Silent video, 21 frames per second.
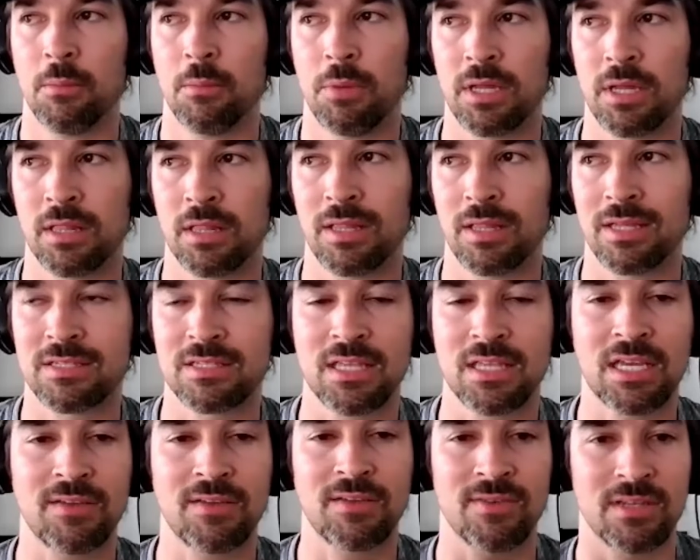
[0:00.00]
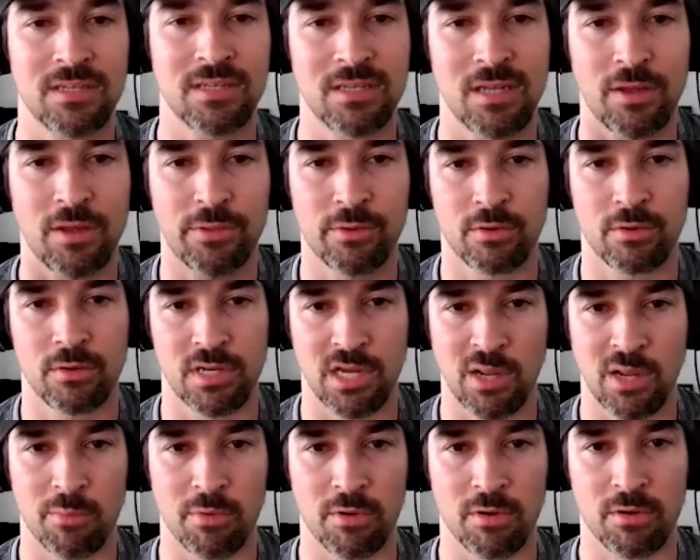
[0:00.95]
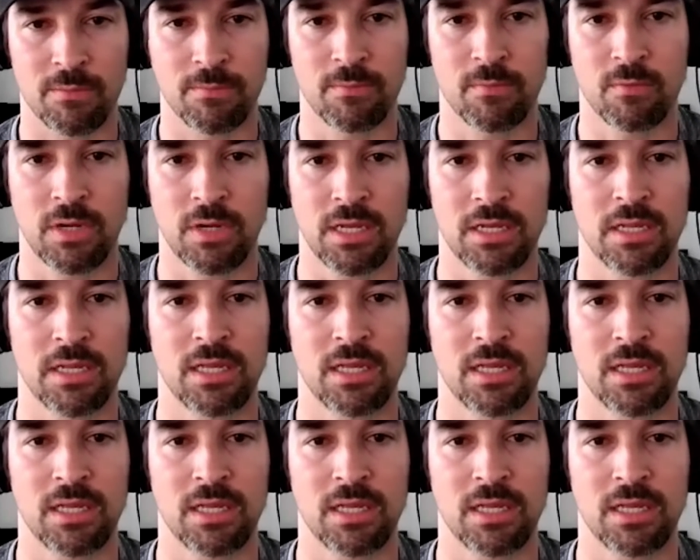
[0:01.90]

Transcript: But let's think of another number, right?